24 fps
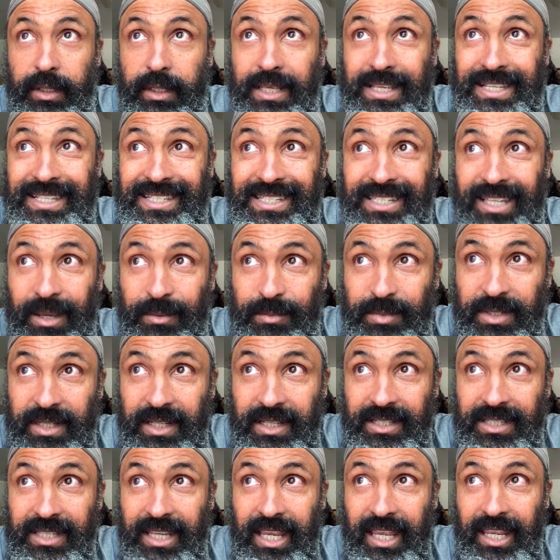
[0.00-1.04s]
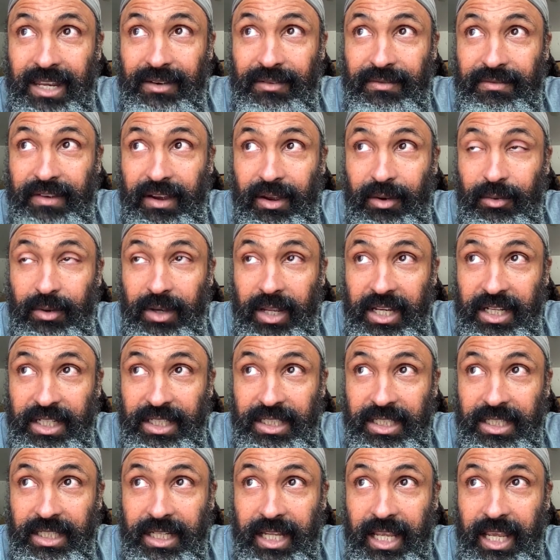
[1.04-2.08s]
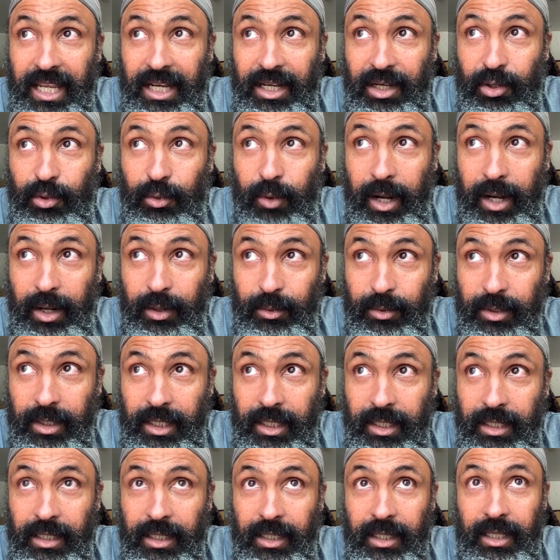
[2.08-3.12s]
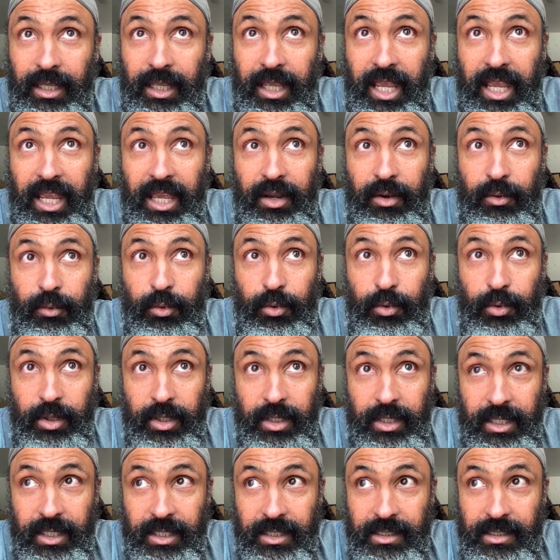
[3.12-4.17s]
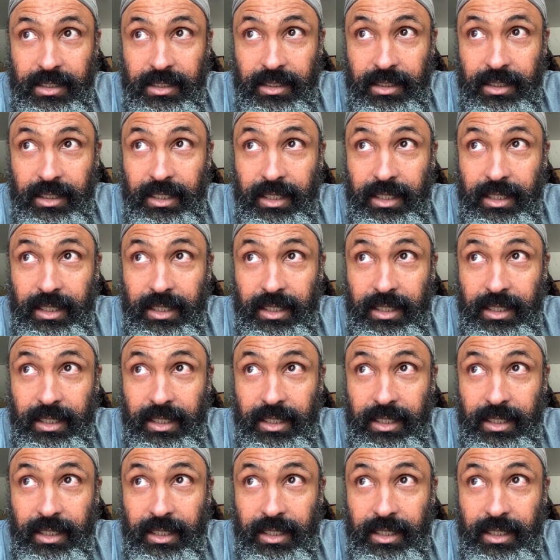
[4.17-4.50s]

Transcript: substance and foundation and grounding and rootedness